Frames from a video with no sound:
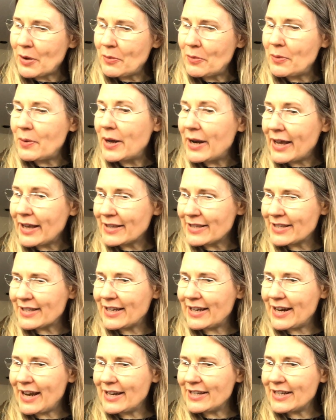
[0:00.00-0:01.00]
what else
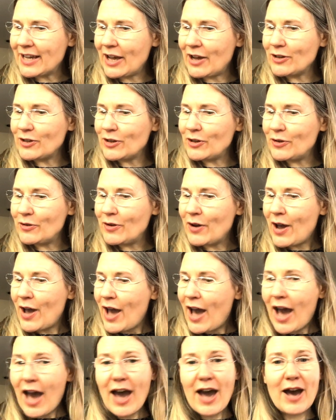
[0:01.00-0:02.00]
can I tell you?
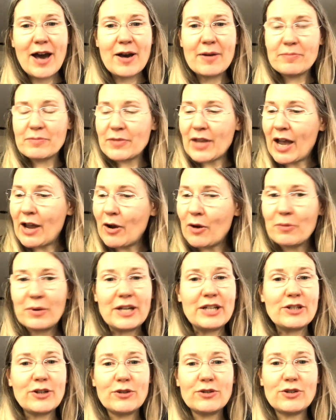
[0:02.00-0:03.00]
Um, I already
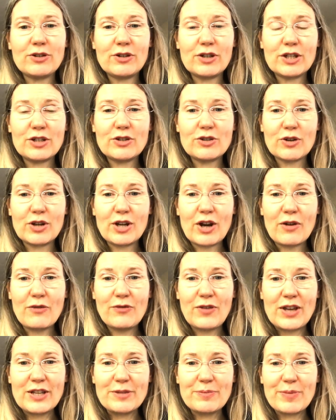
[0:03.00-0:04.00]
told you you can join our
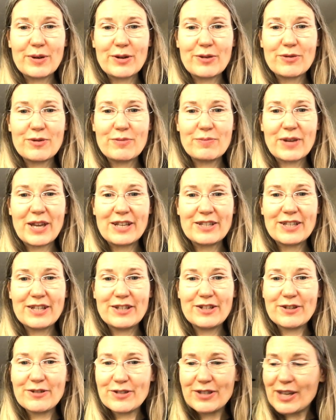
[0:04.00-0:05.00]
Facebook group, CASE-ing
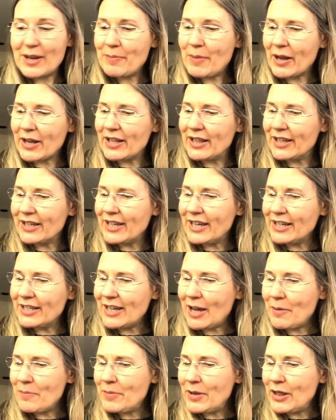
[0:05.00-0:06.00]
Tuesday, by clicking
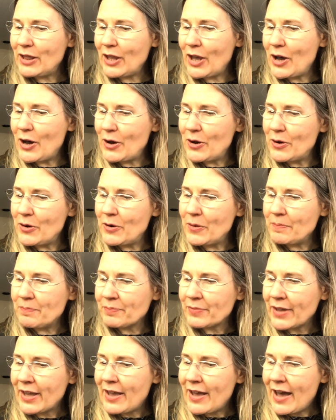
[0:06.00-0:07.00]
down below.
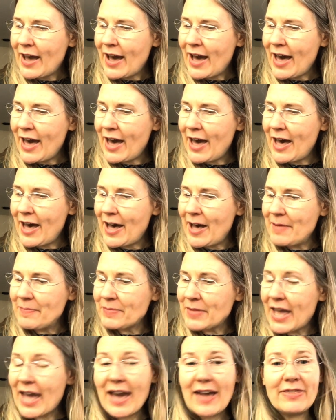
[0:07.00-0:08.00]
Um,
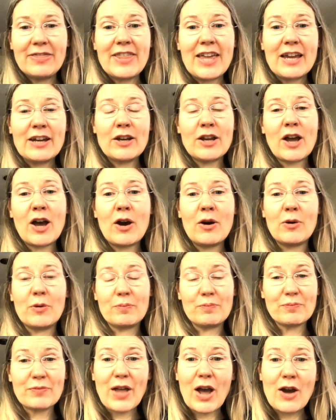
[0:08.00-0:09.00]
and then, oh,
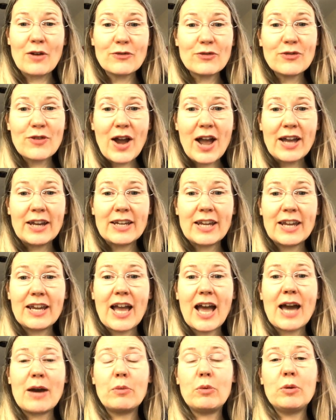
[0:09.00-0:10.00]
on Friday,
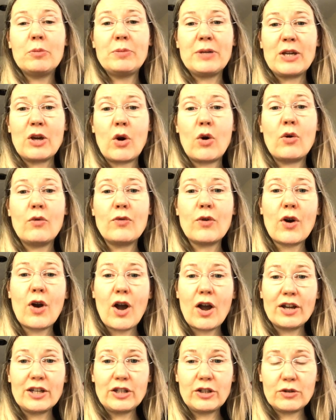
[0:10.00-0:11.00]
I will be over
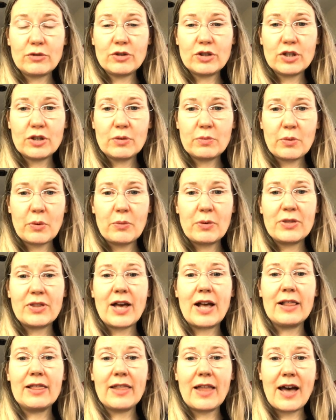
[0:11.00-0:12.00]
on YouTube with
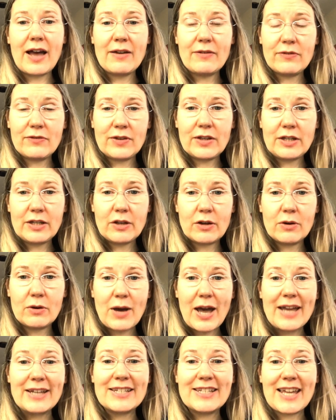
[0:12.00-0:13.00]
a live video
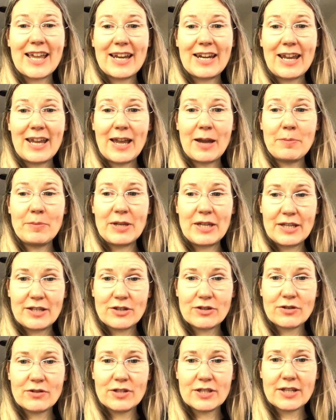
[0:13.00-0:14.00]
at 10 a.m.
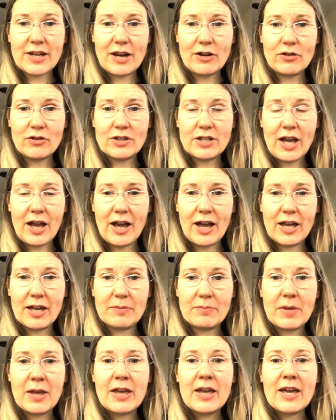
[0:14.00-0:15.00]
Eastern Standard
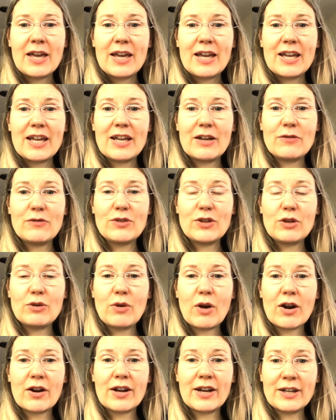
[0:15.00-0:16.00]
Time. If you
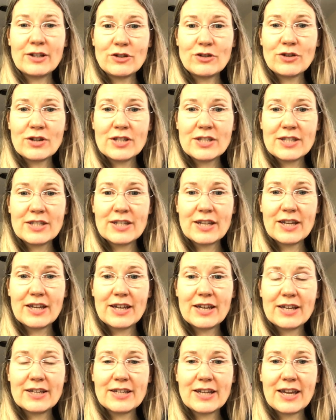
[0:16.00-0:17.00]
are
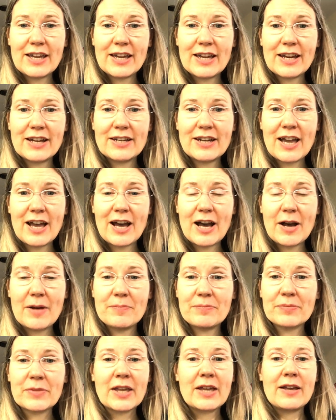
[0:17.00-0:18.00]
interested in
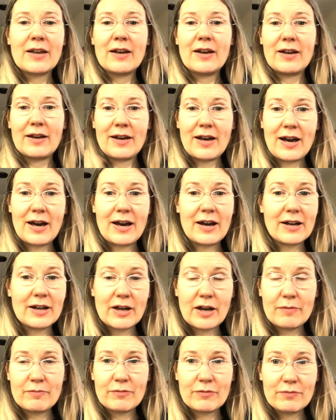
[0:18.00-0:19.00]
um, uh,
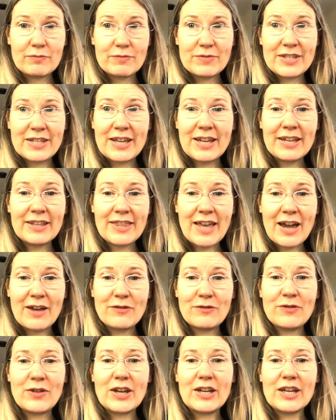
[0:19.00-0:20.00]
seeing
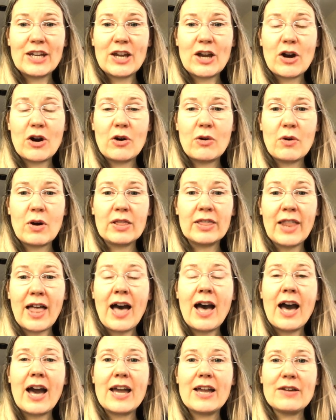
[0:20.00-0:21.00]
that video
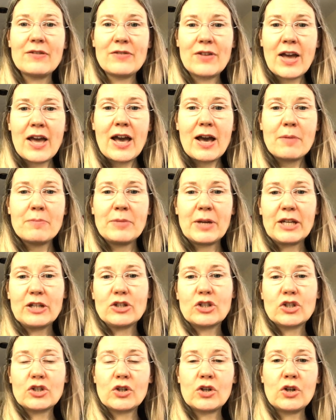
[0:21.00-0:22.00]
live, make
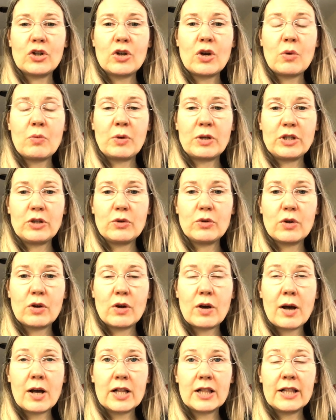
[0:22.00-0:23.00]
sure when you
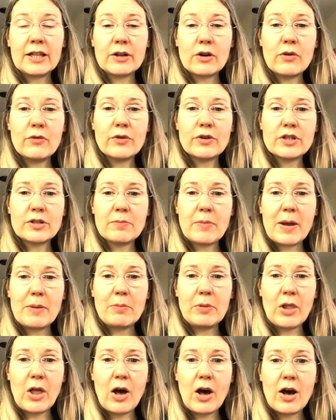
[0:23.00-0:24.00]
uh, click over to my
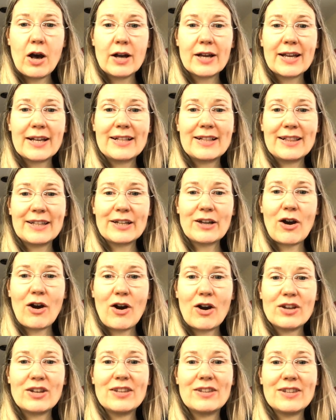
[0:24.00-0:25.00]
blog, click
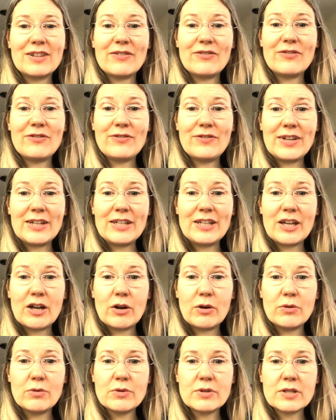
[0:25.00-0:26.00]
on the
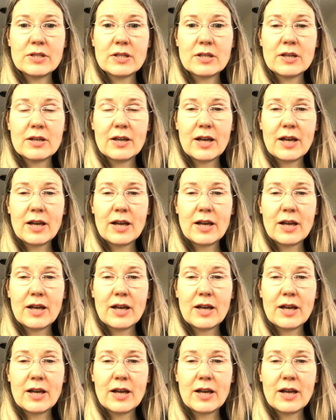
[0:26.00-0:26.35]
videos